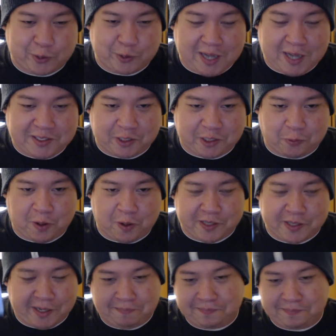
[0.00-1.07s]
Jurassic
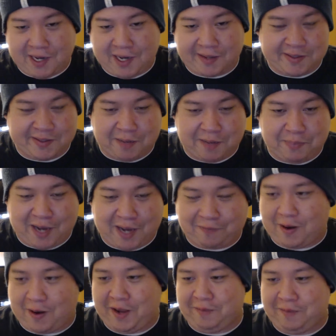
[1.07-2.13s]
World. I got this on Black
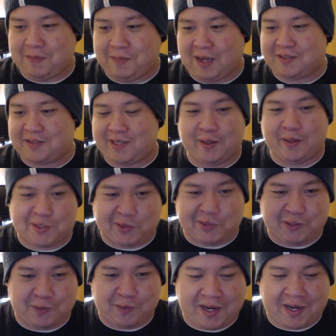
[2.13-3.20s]
Friday on sale. That's the
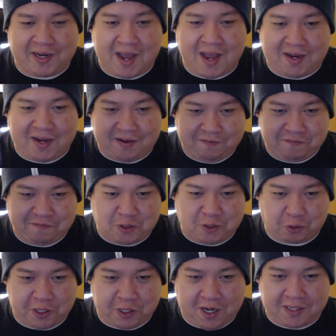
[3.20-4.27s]
reason why I got it.
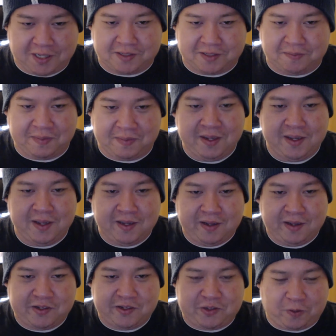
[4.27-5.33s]
Visually awesome.
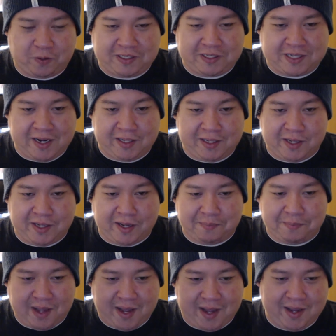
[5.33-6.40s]
Story's kind of
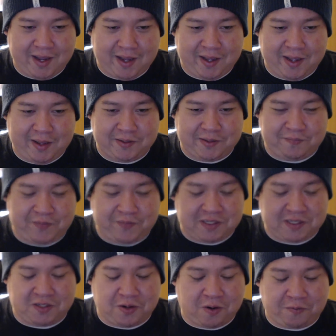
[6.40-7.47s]
dumb.
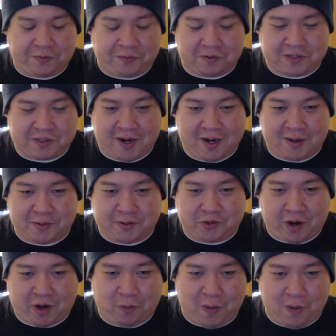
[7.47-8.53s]
Vincent D'Onofrio's character
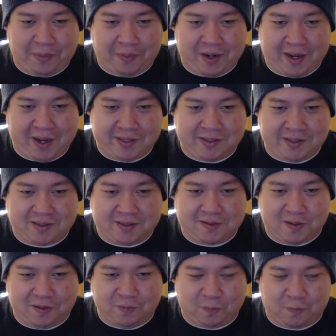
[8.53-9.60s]
trying to weaponize
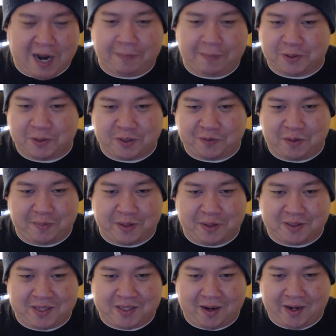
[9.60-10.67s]
raptors for the
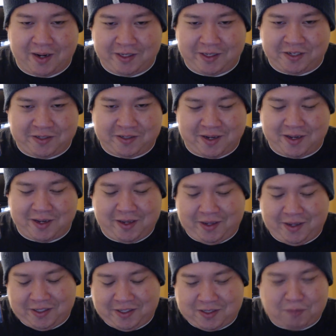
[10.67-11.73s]
military. It's
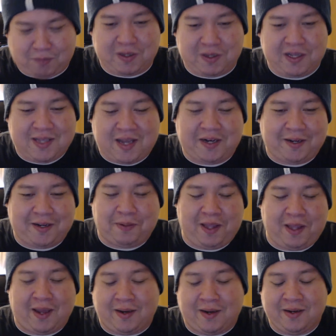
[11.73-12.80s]
not a good
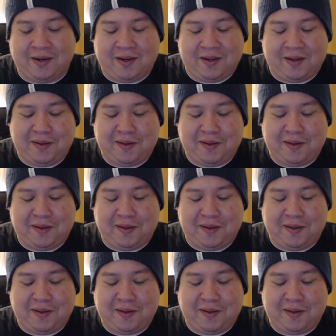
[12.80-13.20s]
plan.